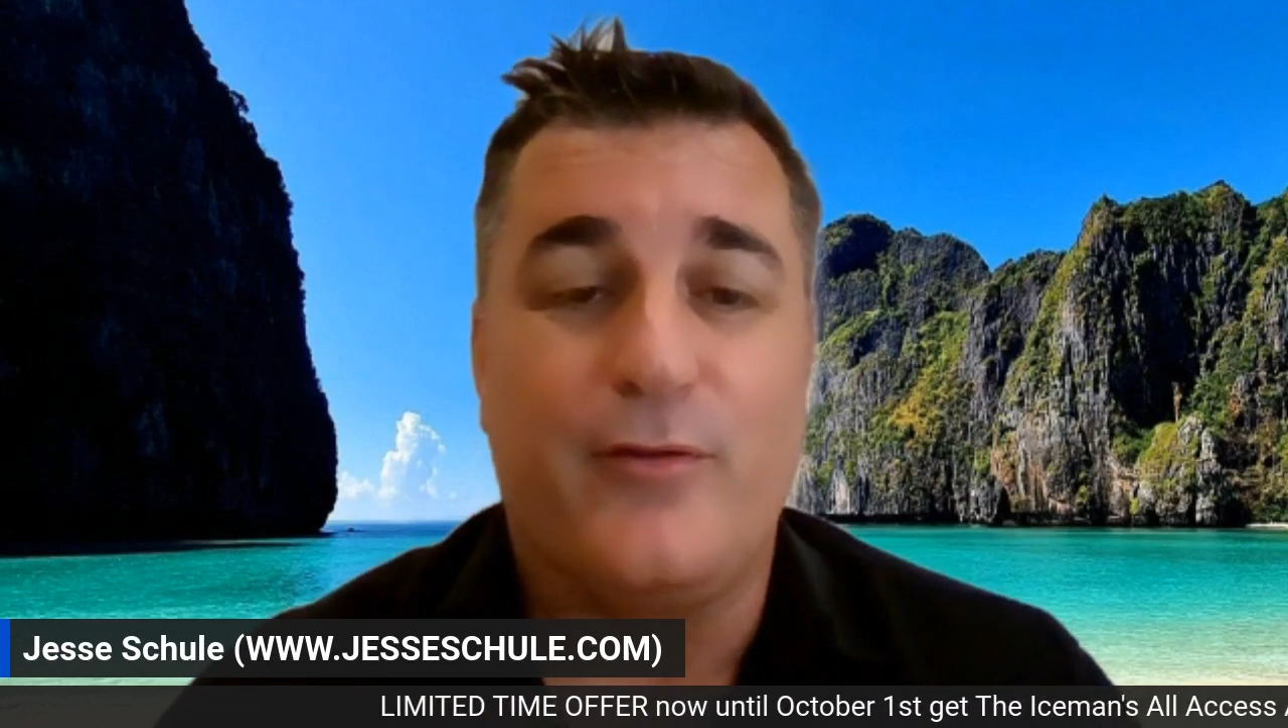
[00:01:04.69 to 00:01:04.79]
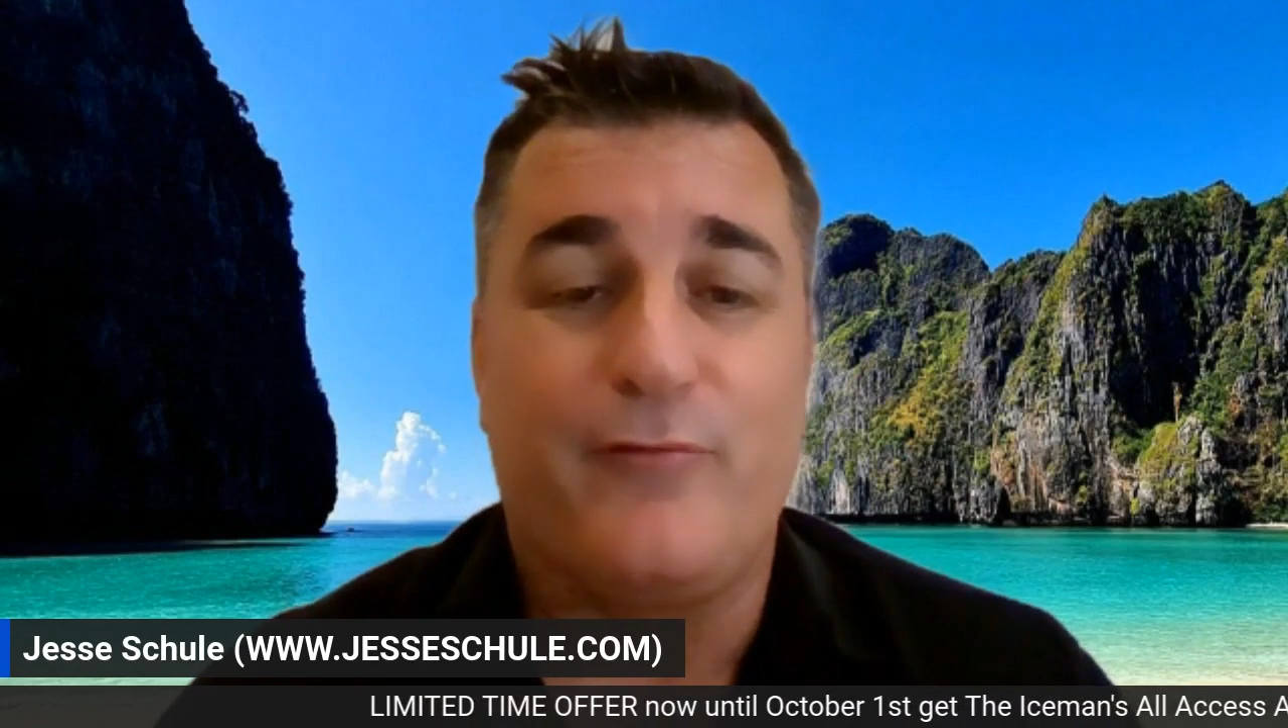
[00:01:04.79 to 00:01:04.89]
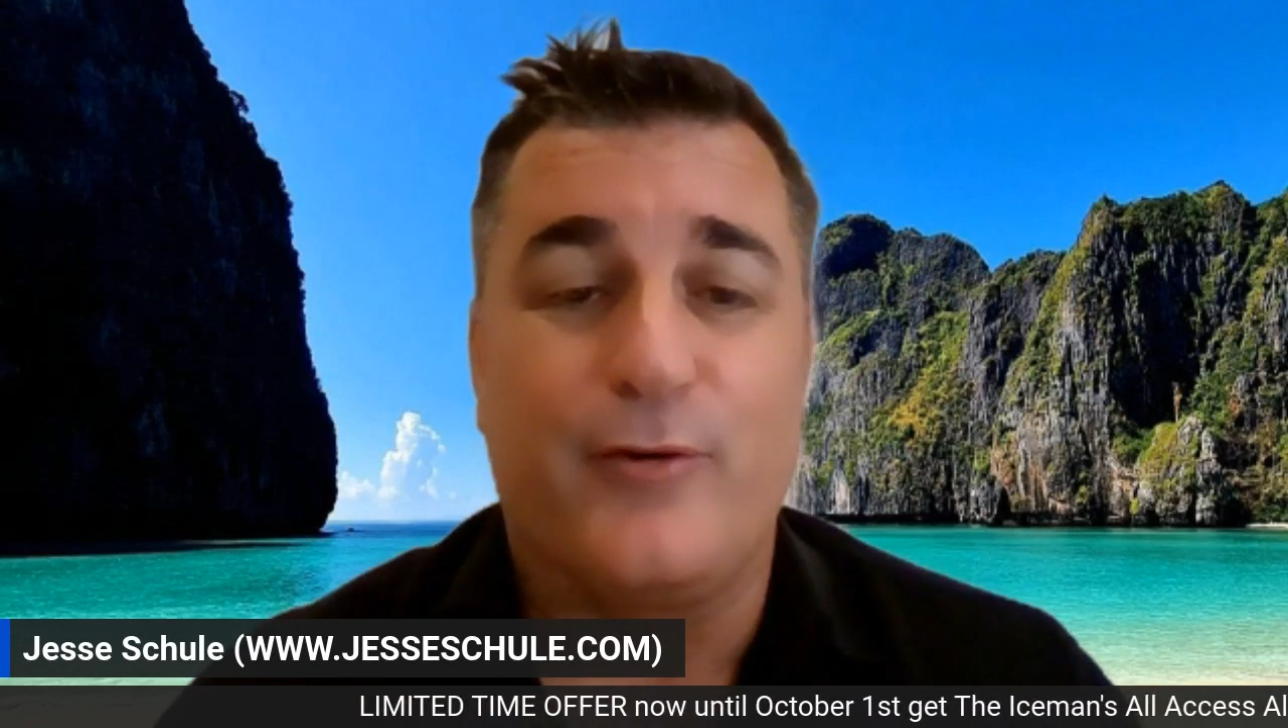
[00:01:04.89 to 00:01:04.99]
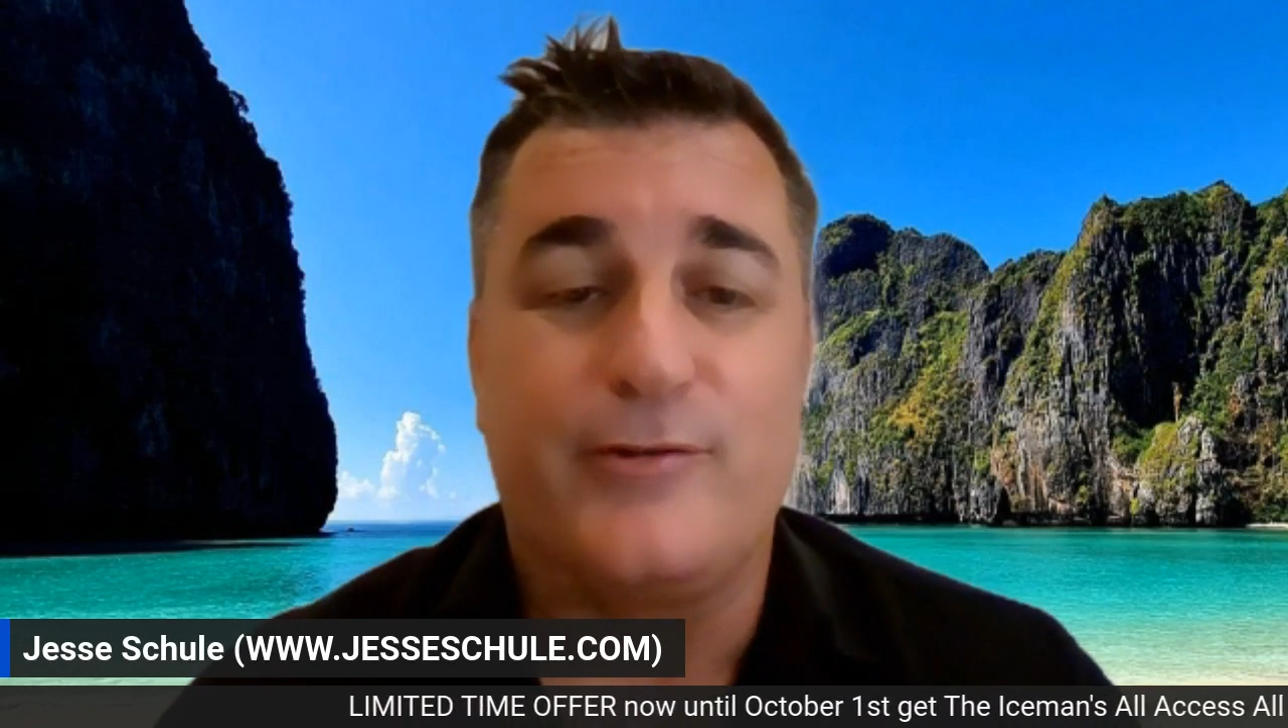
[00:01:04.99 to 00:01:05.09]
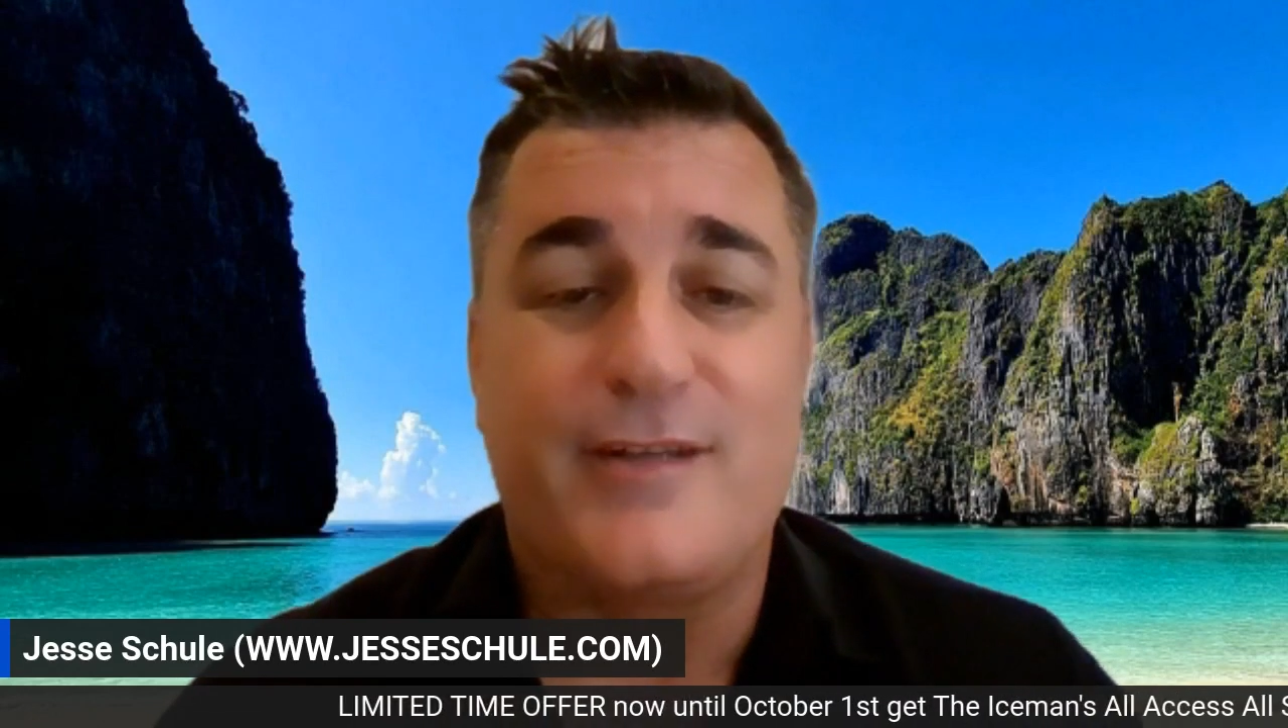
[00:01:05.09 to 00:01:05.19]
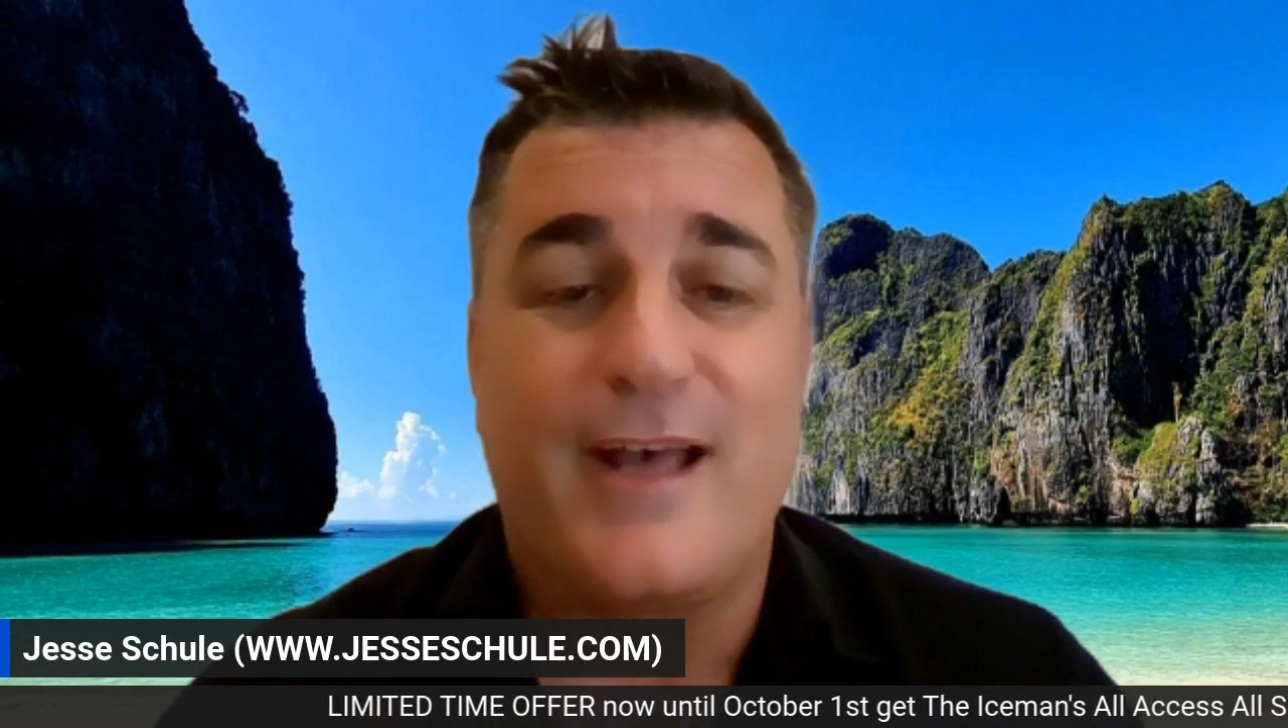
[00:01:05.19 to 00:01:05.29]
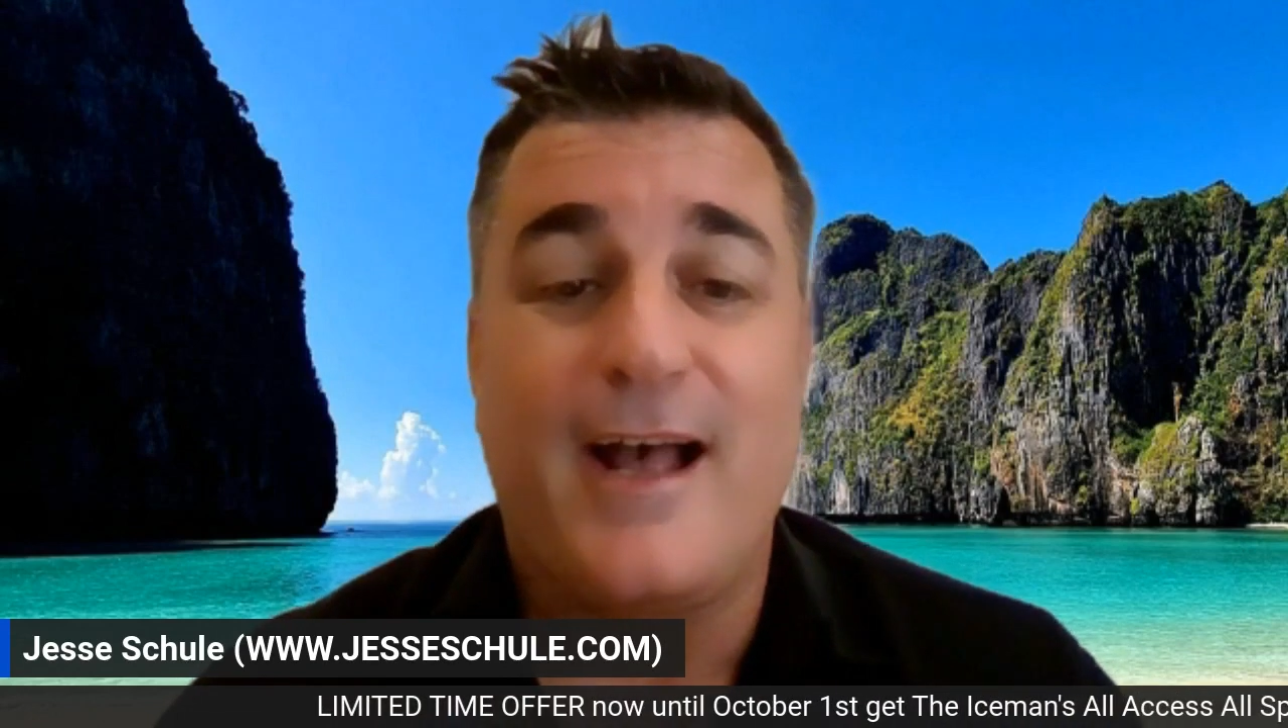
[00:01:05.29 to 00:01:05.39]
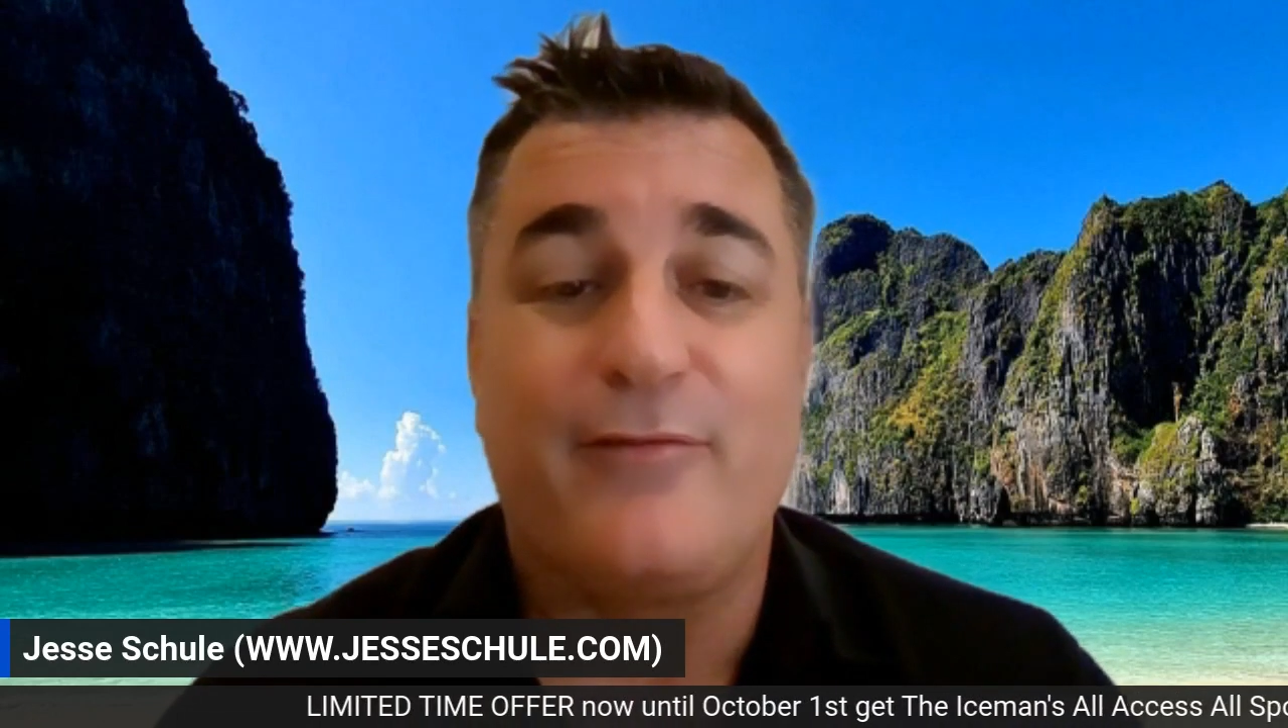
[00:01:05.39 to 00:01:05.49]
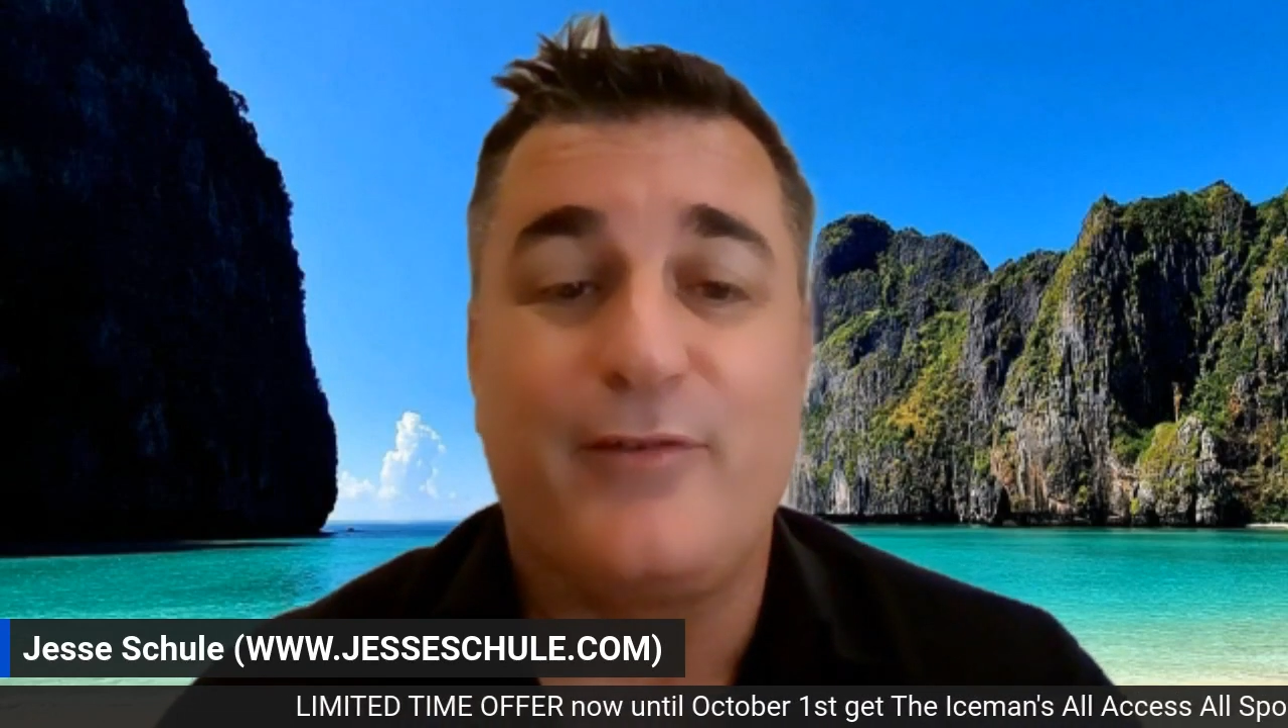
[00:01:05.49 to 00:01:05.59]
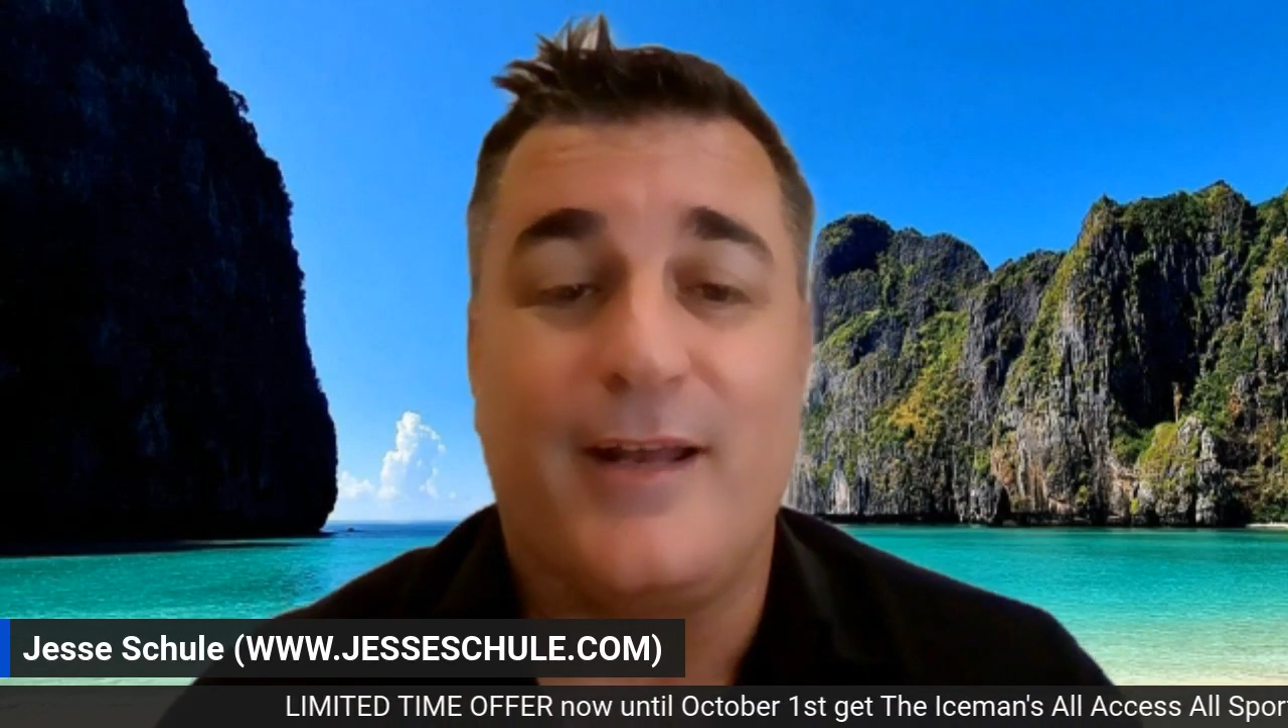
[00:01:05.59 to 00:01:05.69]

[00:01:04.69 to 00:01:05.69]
the first half